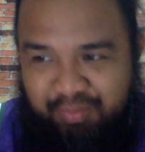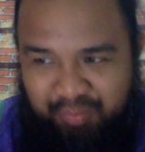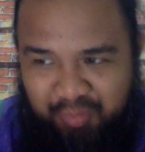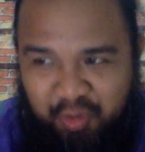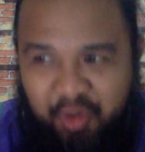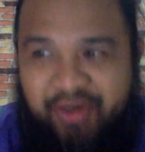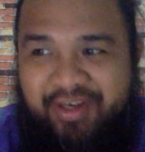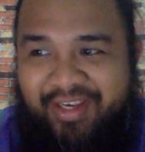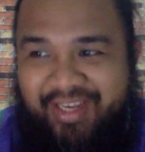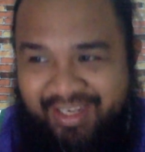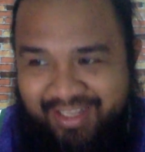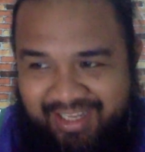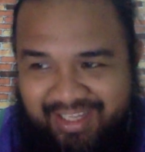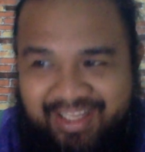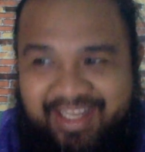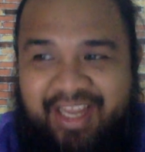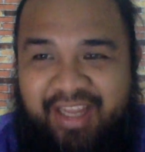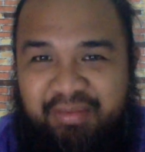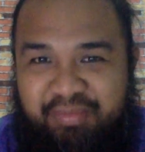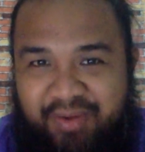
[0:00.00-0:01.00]
more
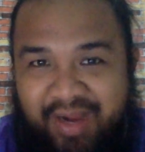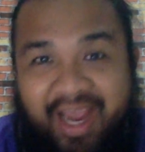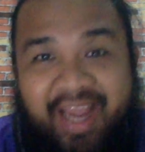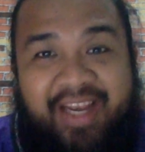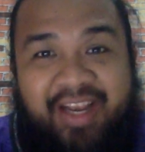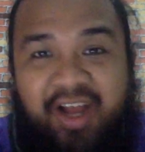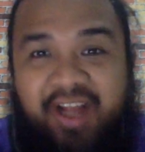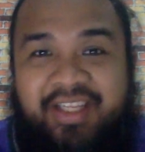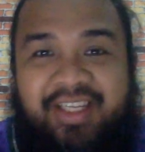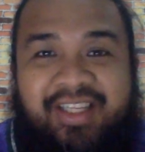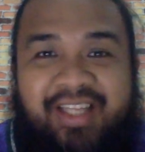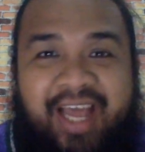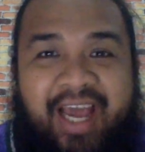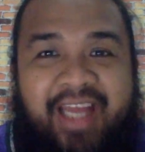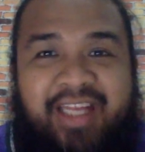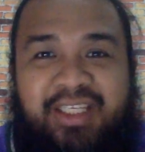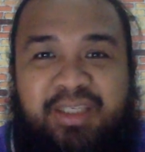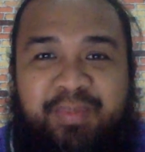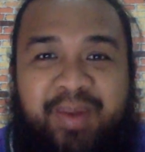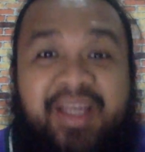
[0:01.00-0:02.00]
dignity and pride on the
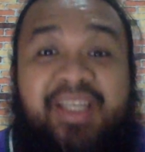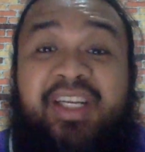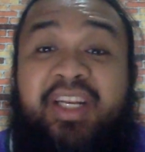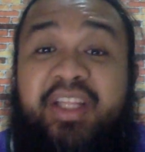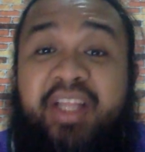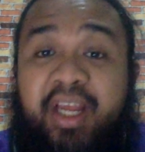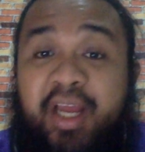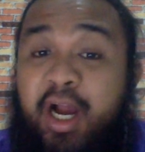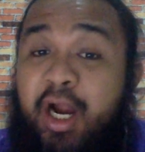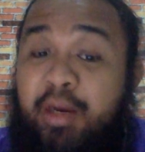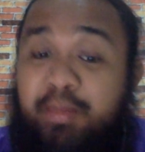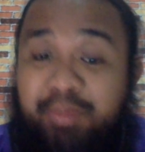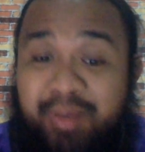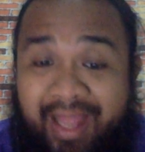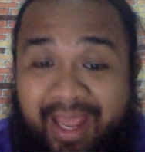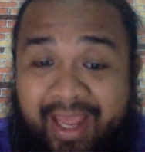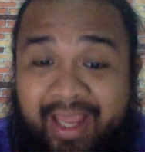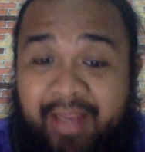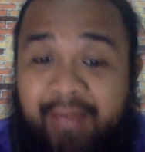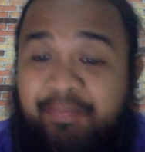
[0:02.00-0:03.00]
line. Especially, they are
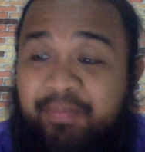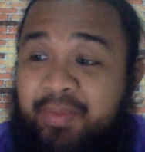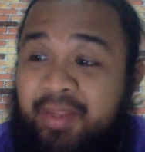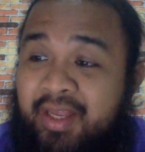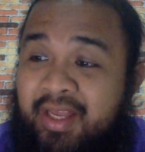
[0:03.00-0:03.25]
playing